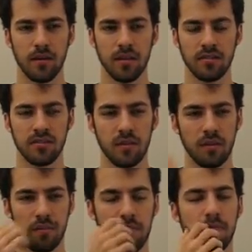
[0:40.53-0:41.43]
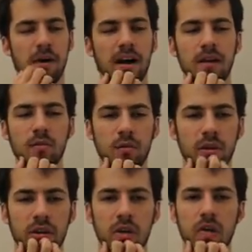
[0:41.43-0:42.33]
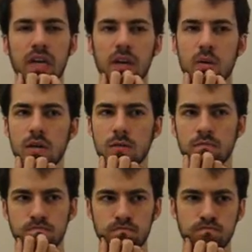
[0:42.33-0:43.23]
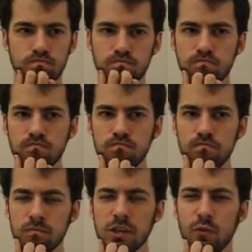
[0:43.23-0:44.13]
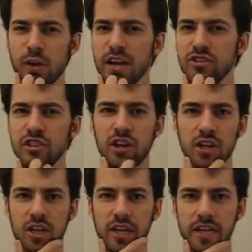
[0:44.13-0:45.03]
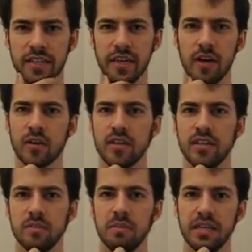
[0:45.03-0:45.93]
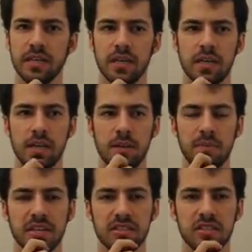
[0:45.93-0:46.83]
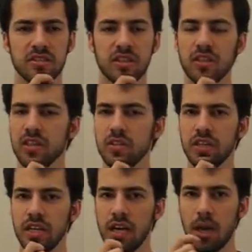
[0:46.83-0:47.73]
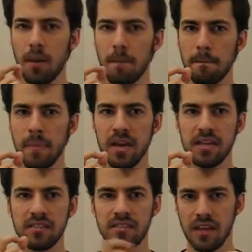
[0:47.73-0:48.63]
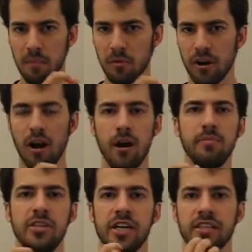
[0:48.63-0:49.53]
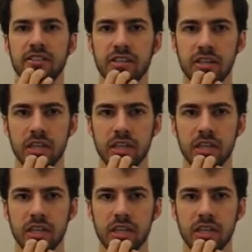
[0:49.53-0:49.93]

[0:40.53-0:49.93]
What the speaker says: And so the mind will wonder, okay, well, if we actually are connected, how can this be? Because there's clearly many separate objects,